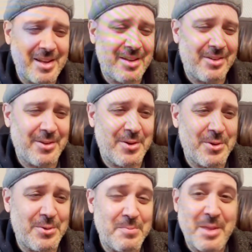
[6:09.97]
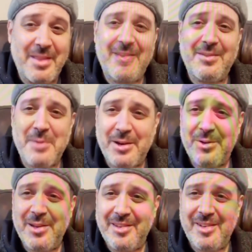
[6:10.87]
so that's my
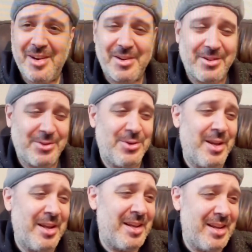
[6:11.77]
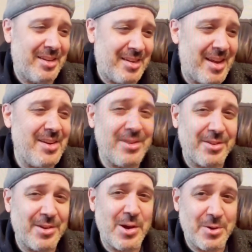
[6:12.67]
crazy Terra story. 10 years
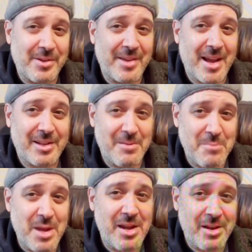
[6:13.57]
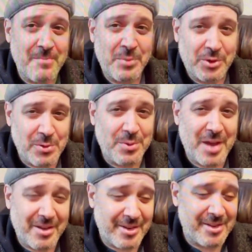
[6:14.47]
ago exactly, May
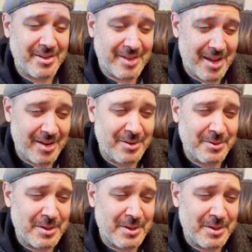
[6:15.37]
2010,